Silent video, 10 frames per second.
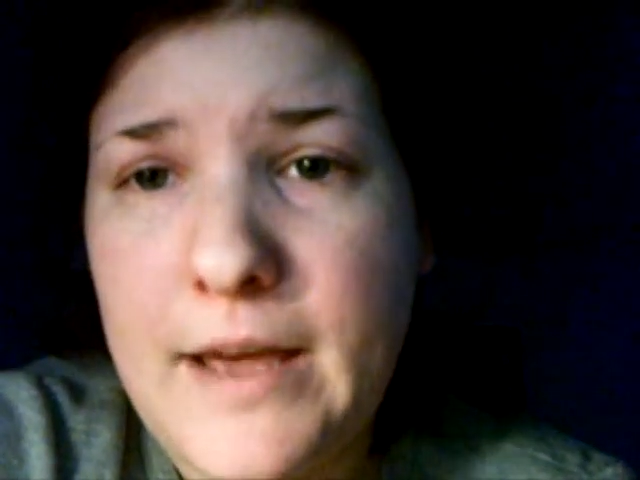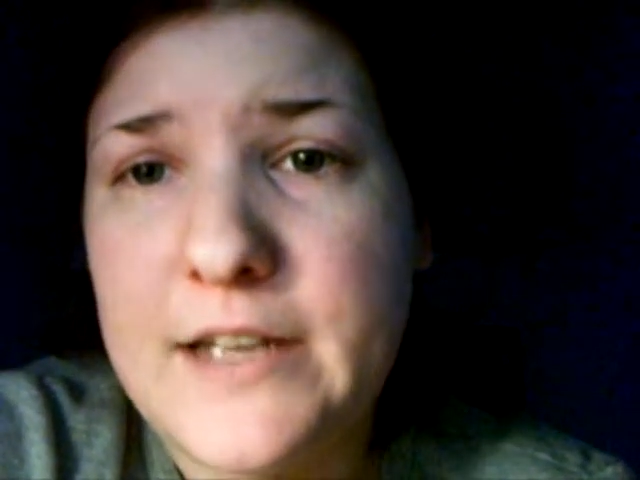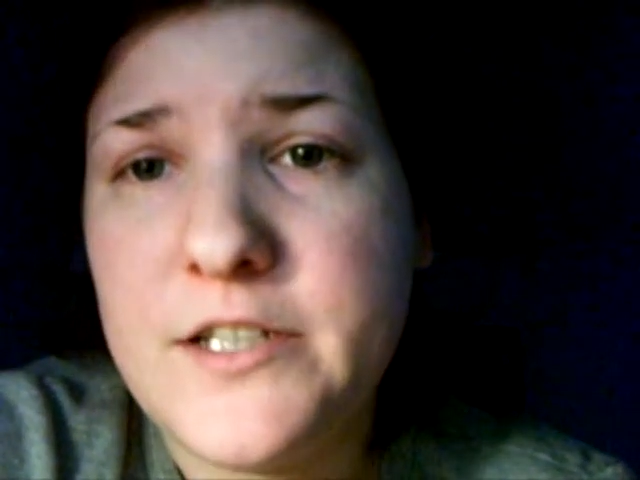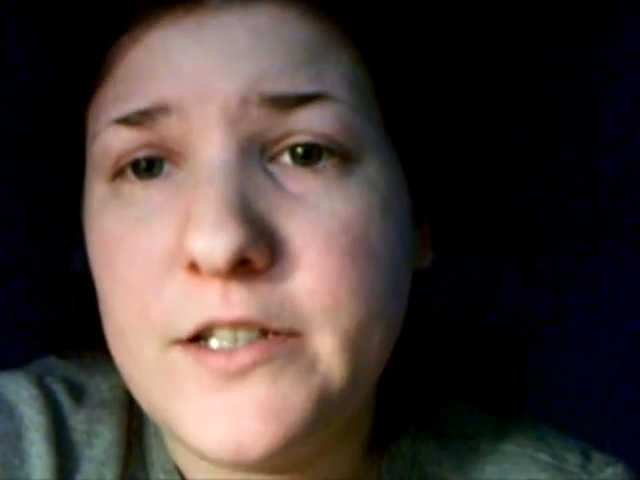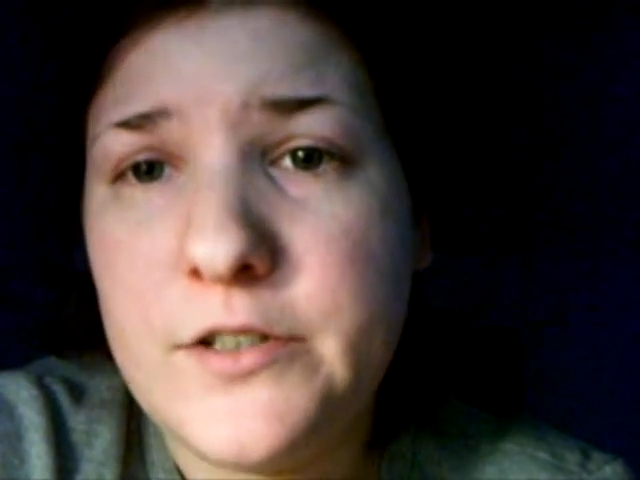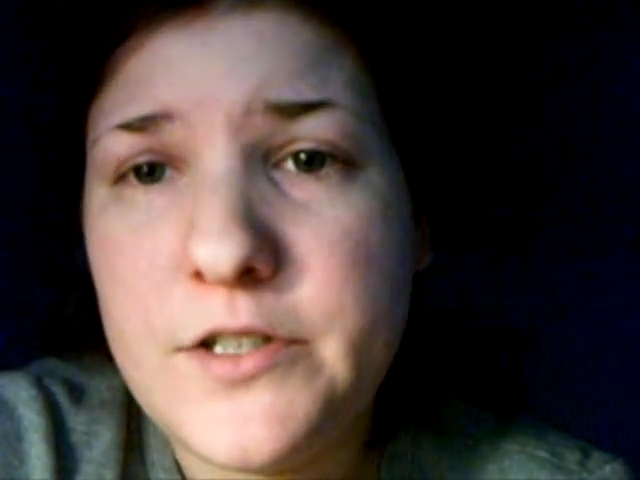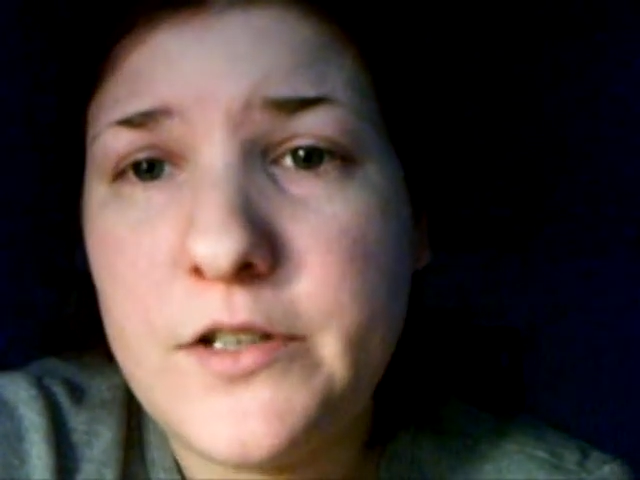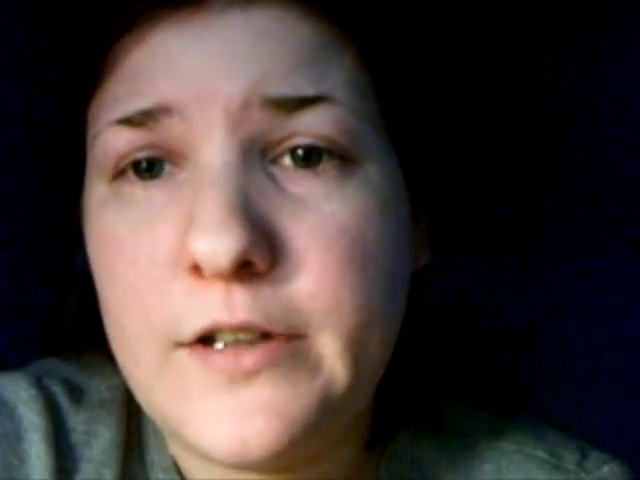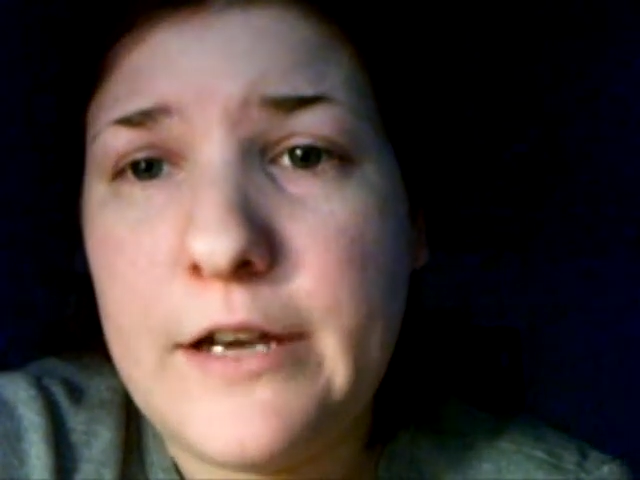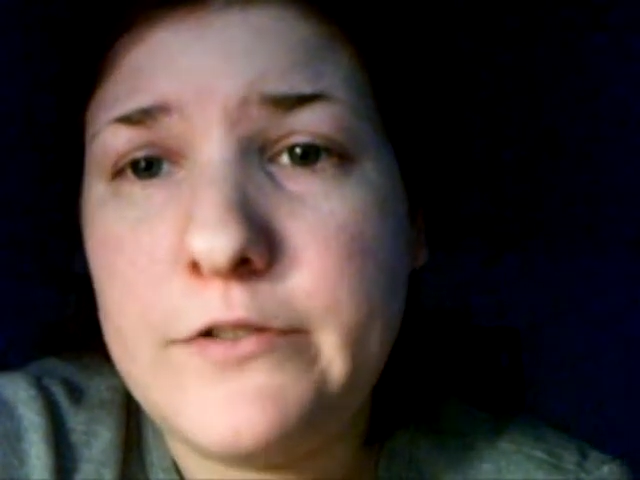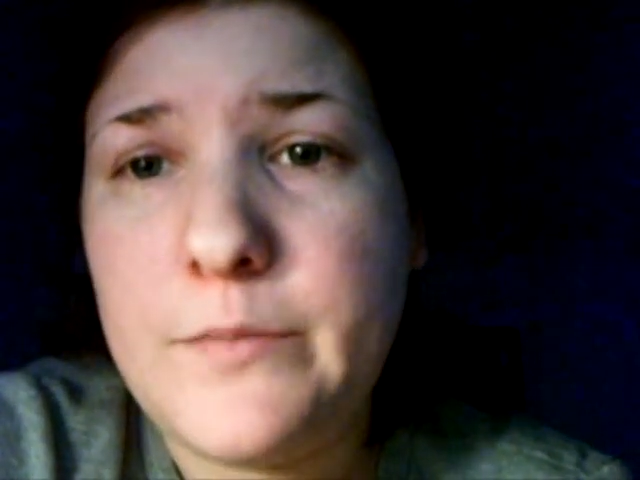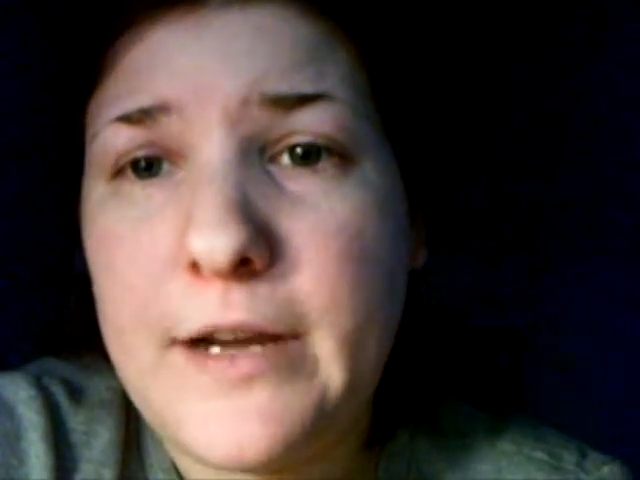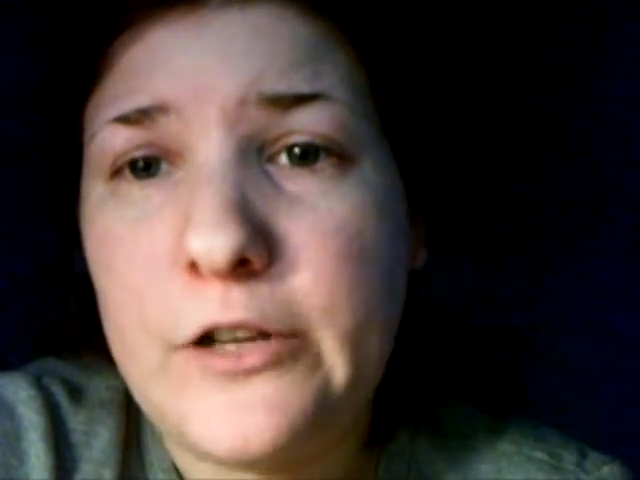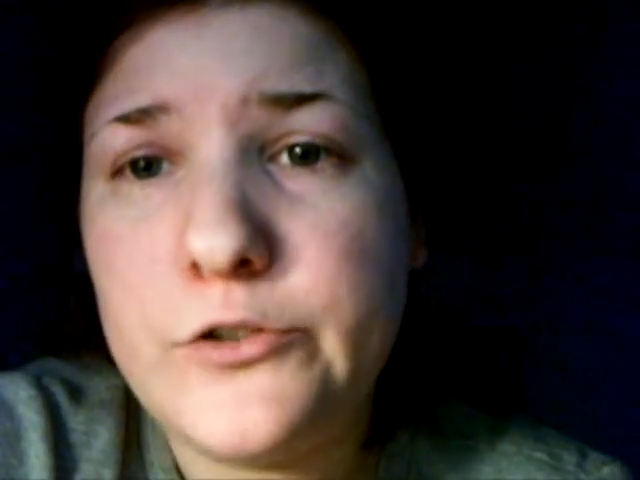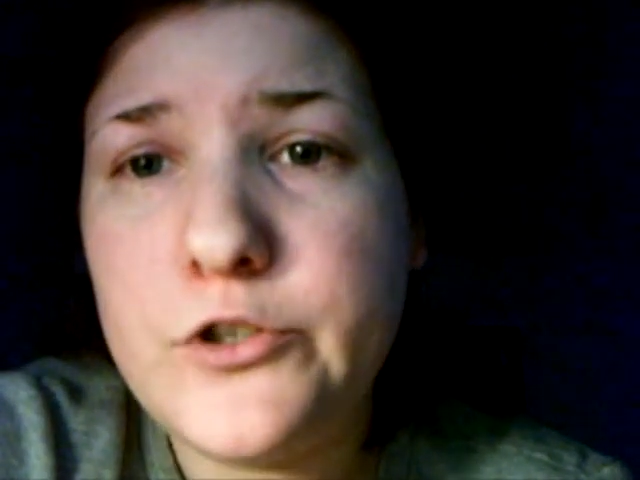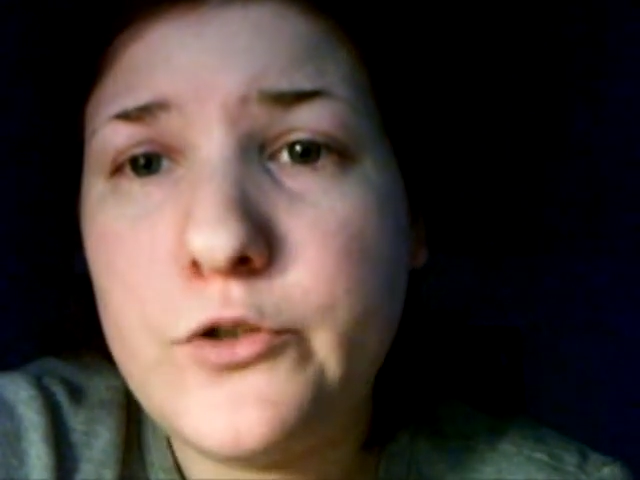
magic until I was about